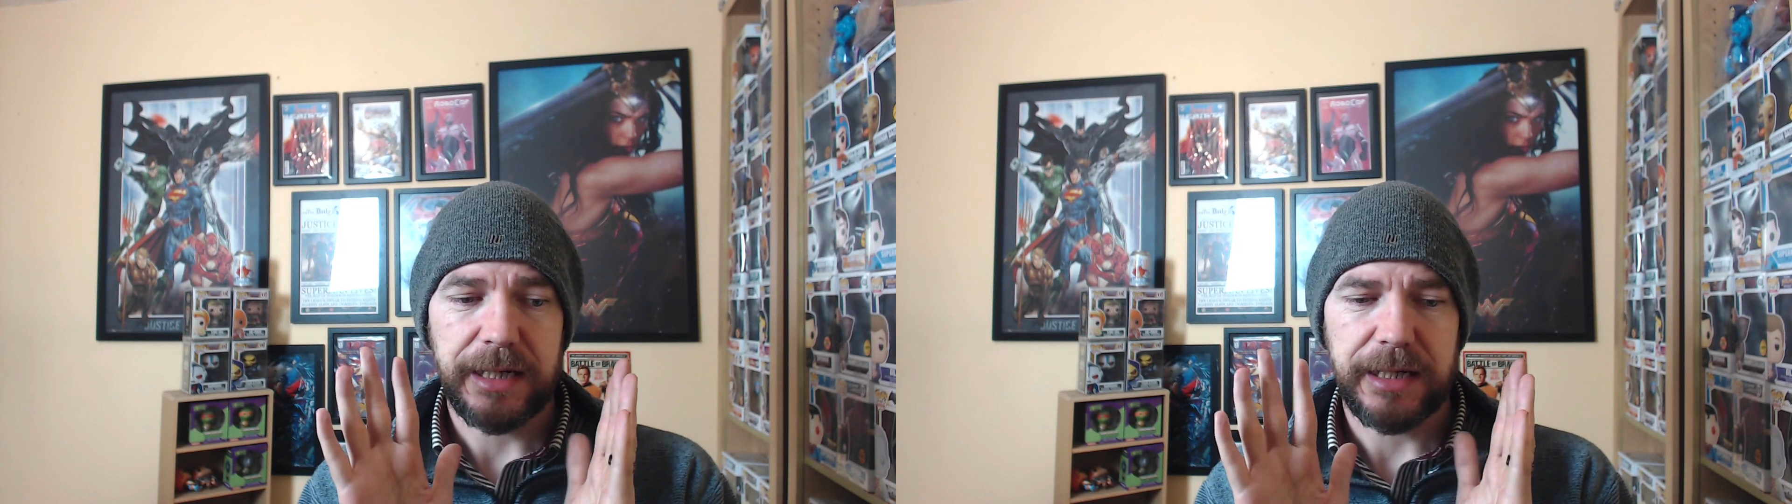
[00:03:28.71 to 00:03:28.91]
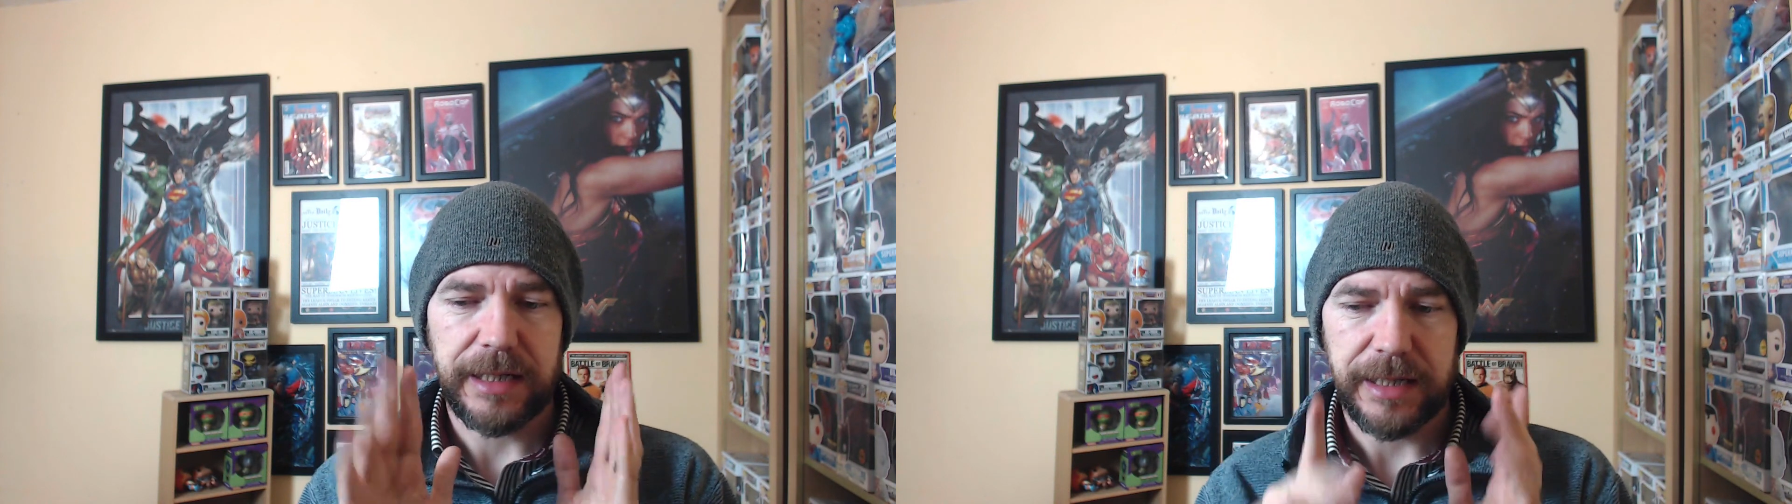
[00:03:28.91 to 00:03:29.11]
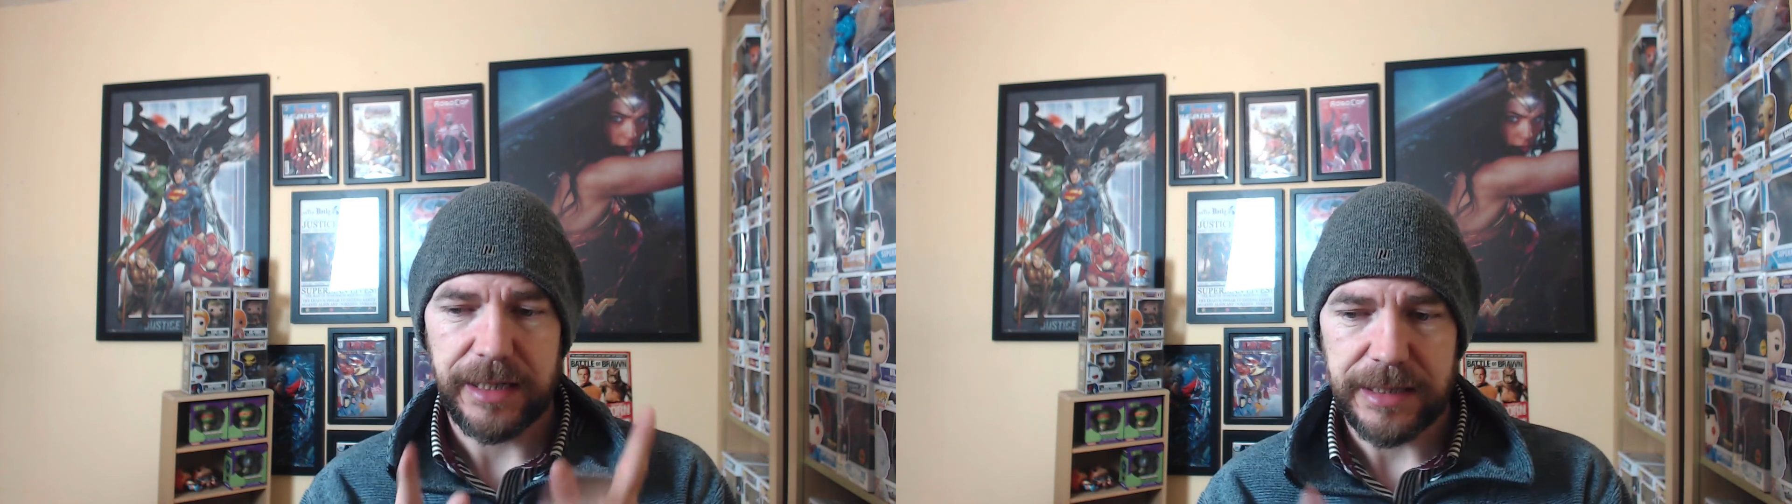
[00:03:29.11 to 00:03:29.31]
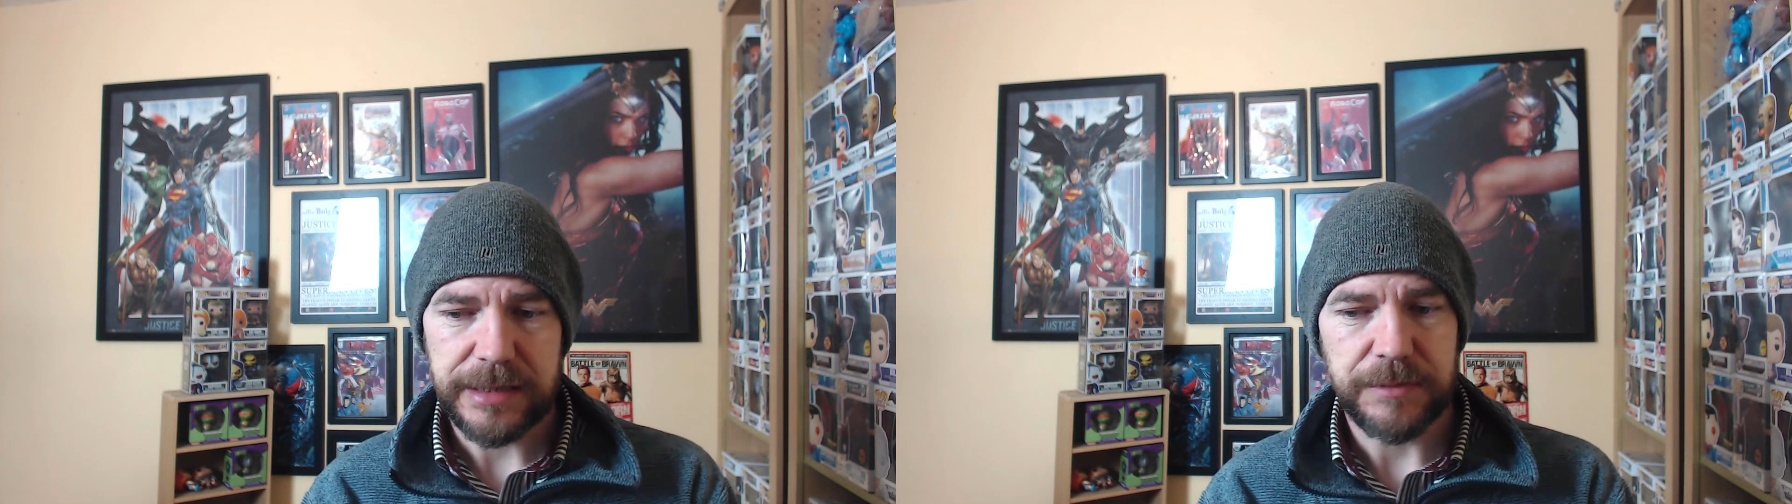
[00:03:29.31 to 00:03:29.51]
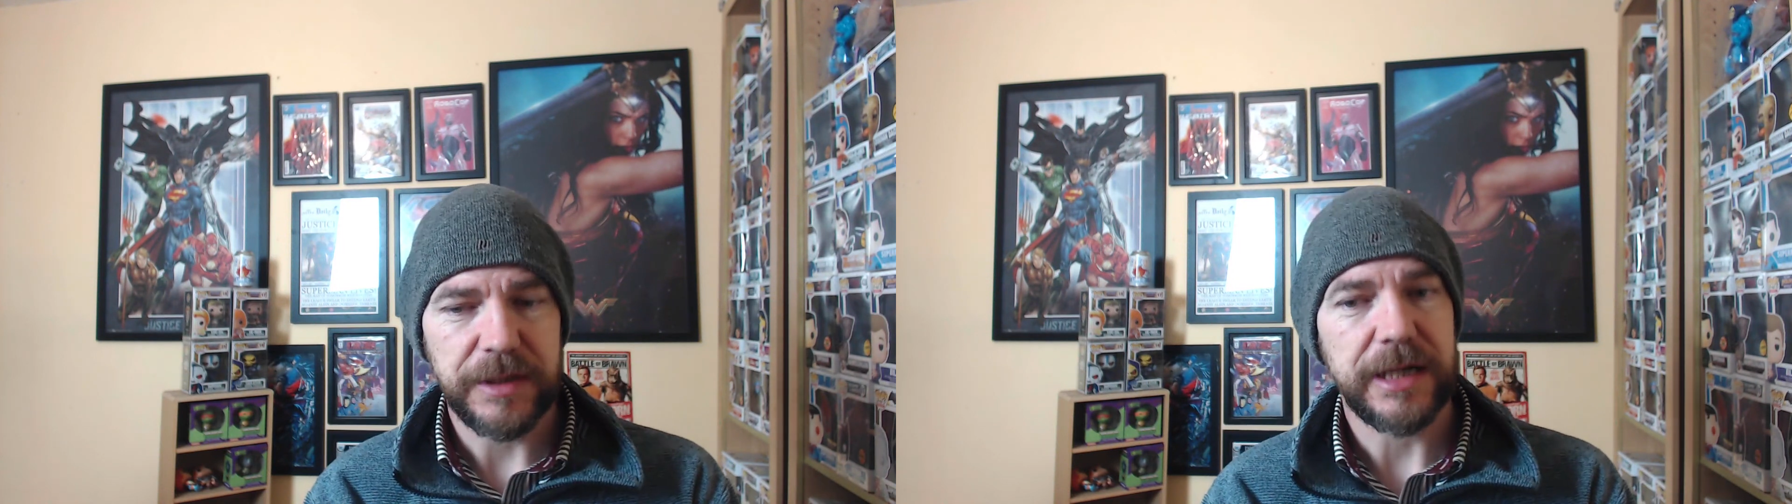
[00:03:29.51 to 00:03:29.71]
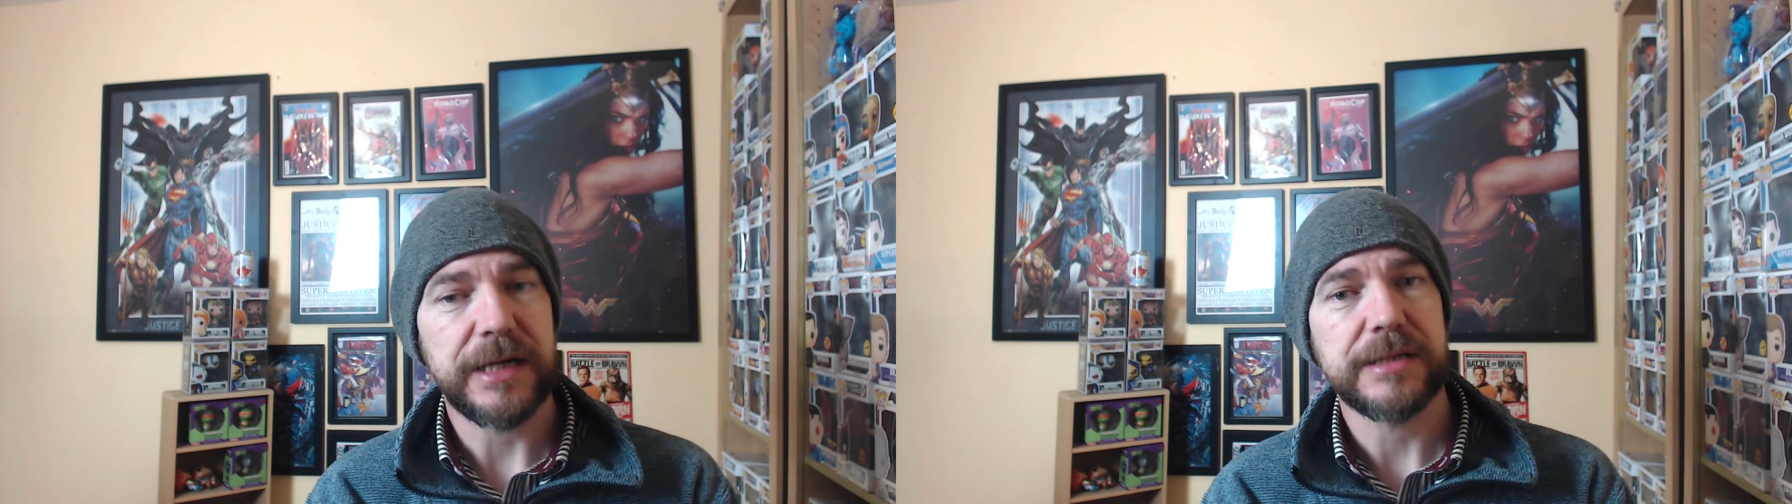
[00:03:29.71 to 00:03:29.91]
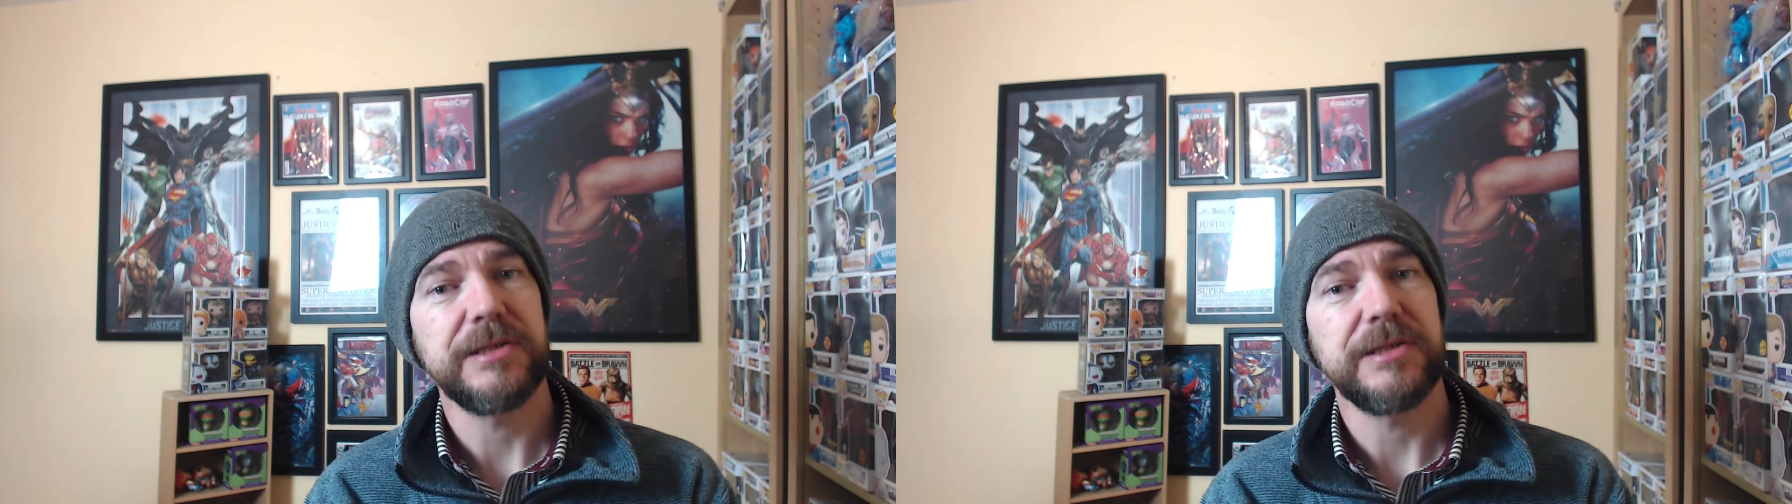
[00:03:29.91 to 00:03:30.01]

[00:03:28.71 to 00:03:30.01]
kiss my arse,